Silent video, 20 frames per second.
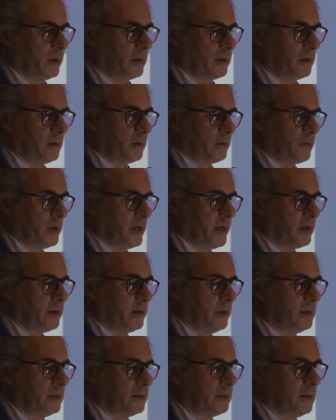rare
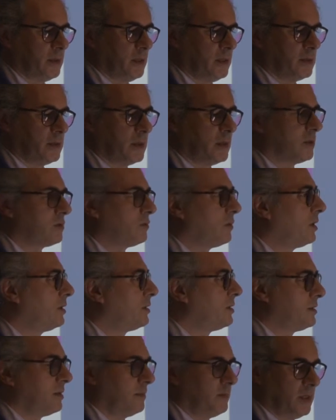intellectual
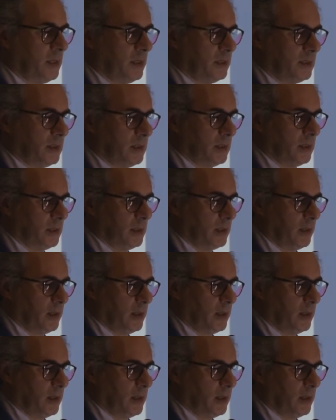disability,